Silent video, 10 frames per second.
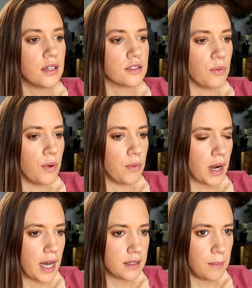So when we are
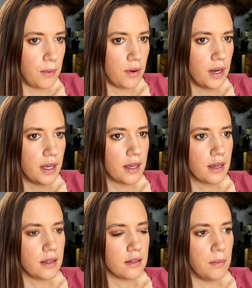
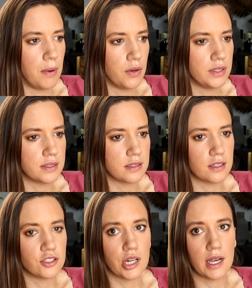catabolic, the body is
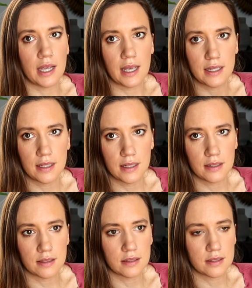essentially eating
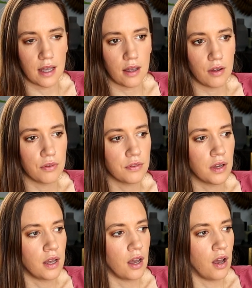itself
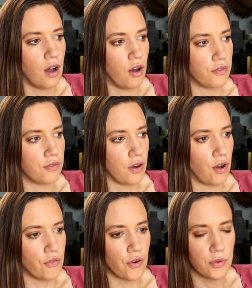off
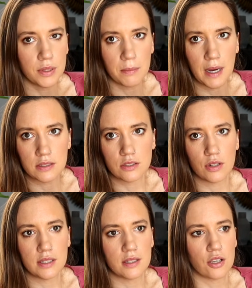from the
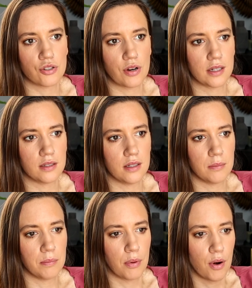muscle, is
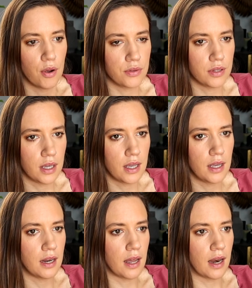extracting
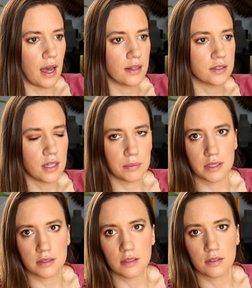protein and other
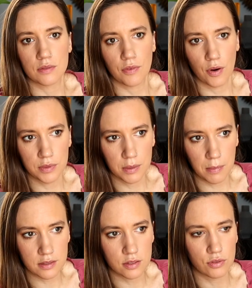substances from the
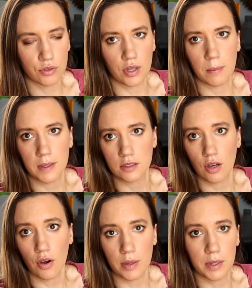muscle to keep us
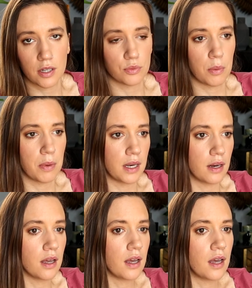going, because we've been